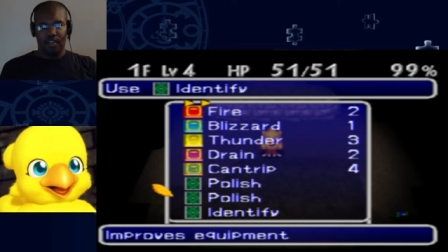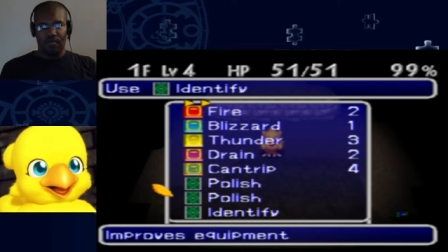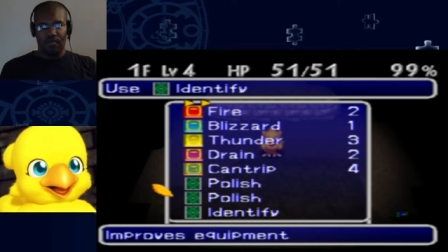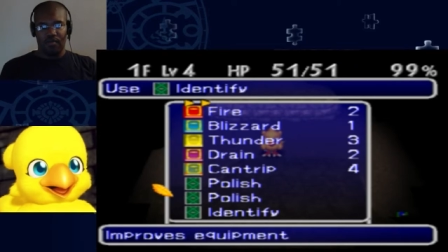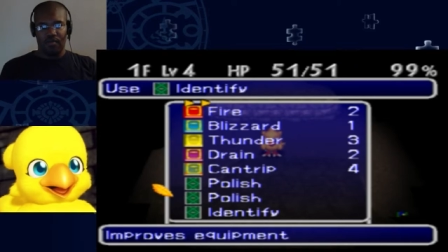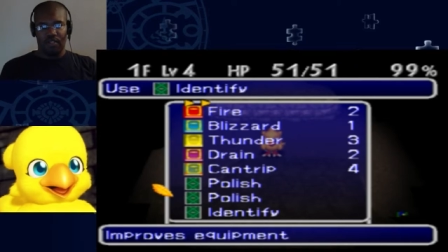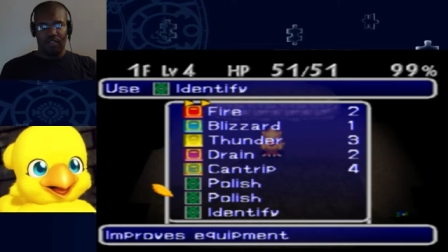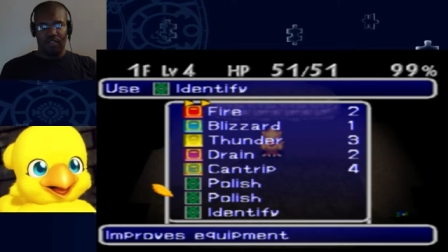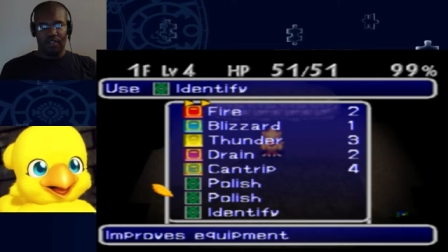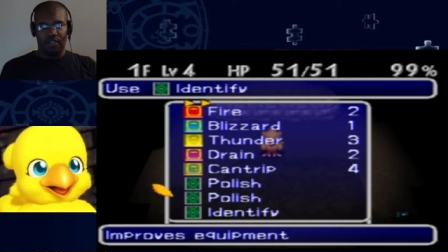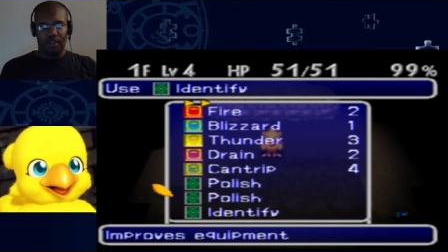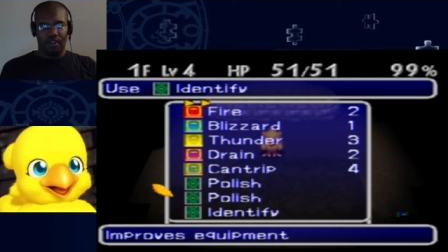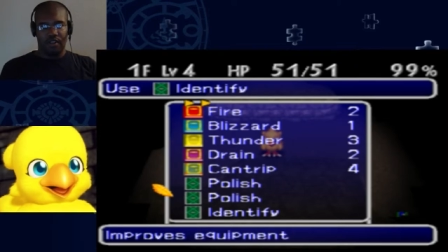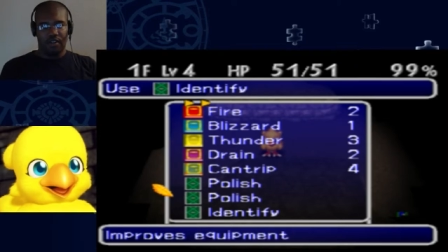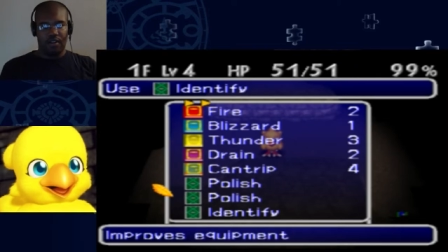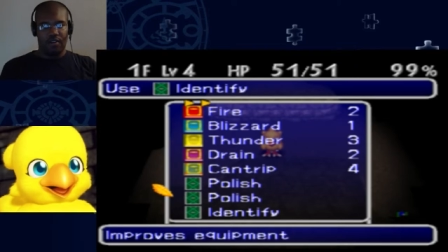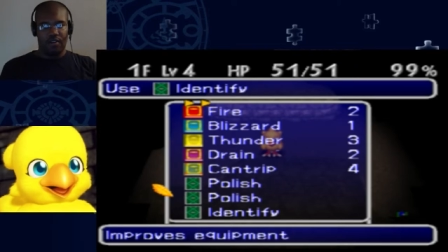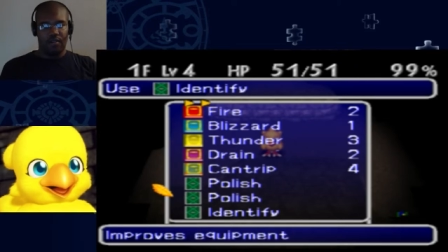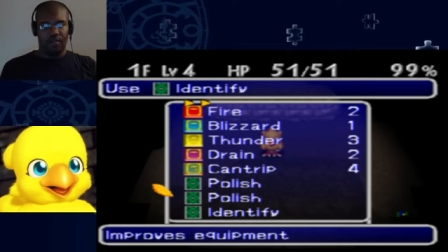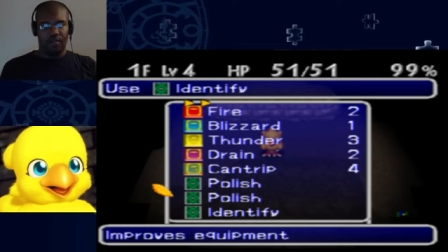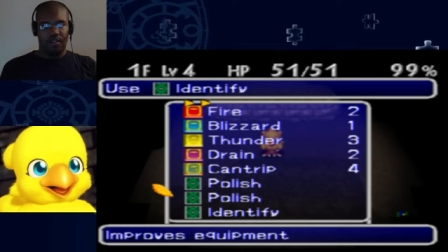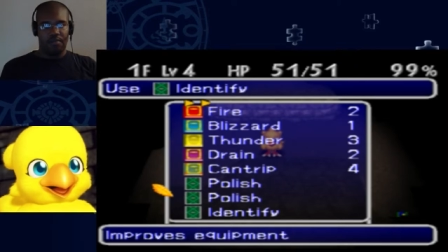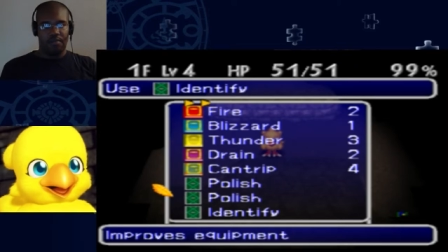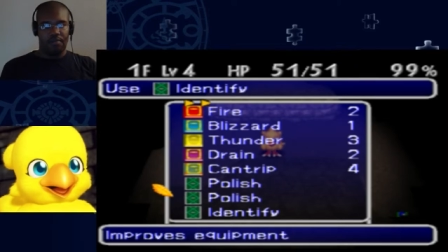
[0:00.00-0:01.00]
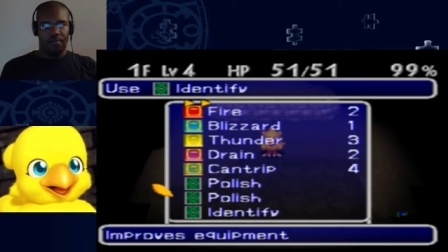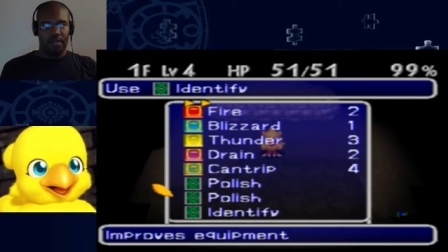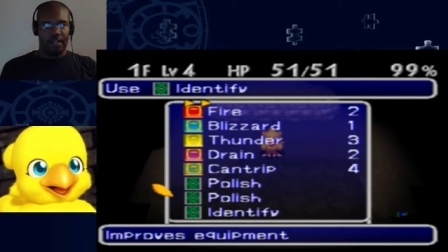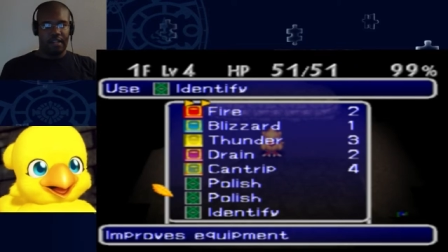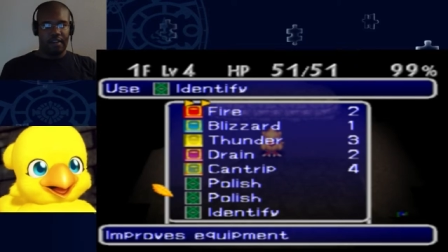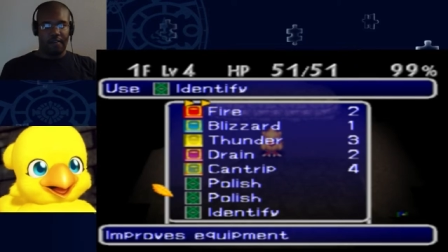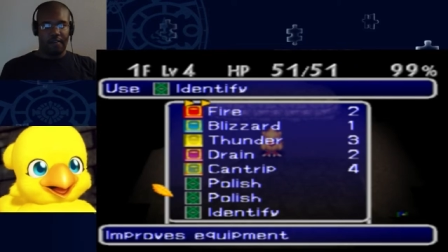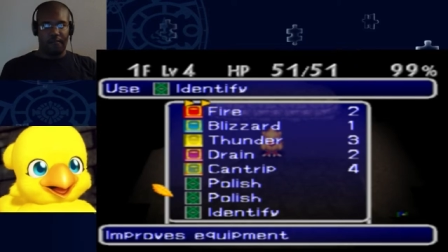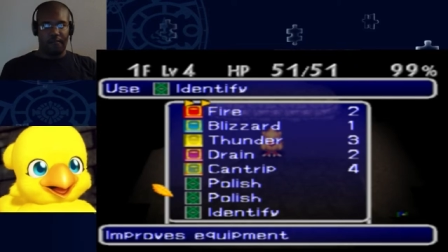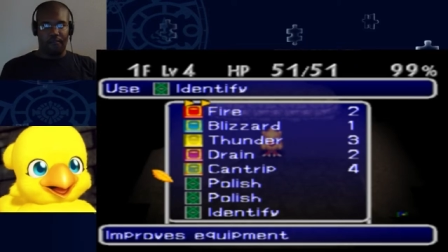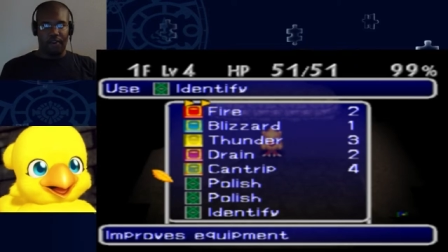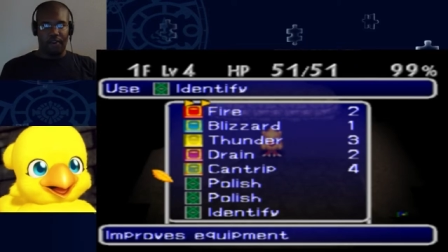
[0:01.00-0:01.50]
which are going to
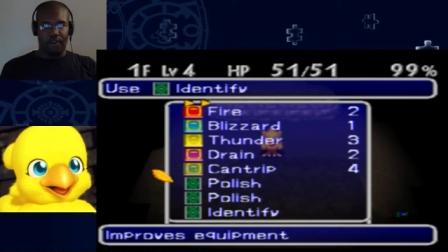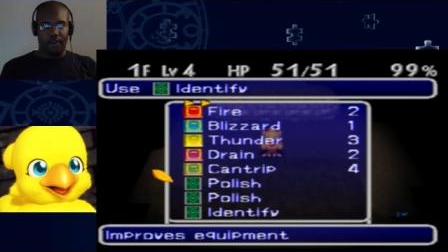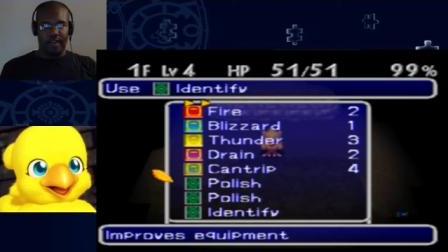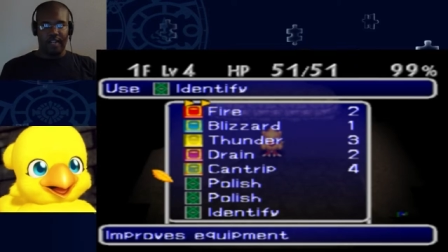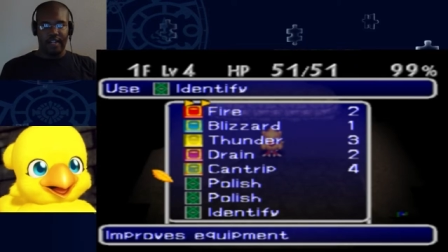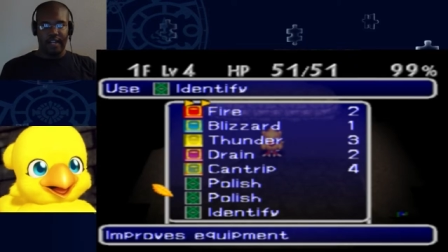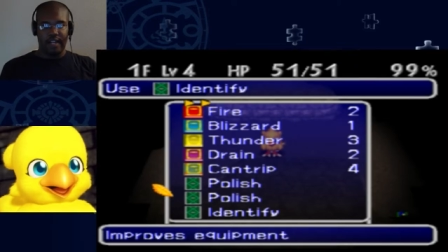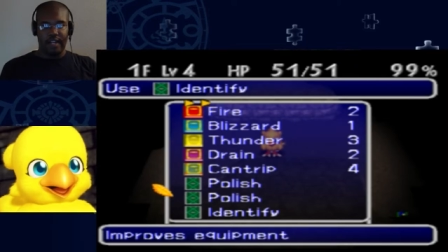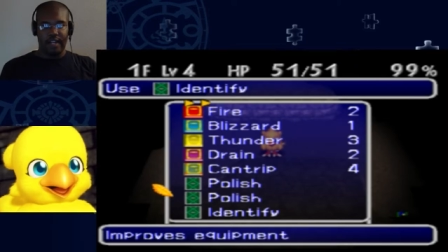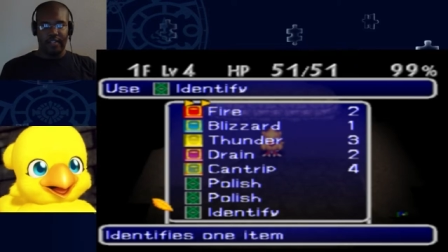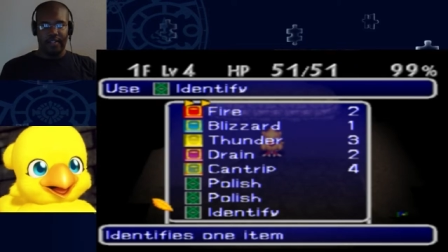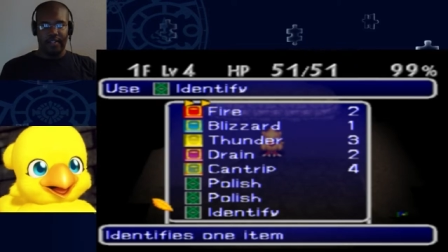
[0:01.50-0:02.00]
be very nice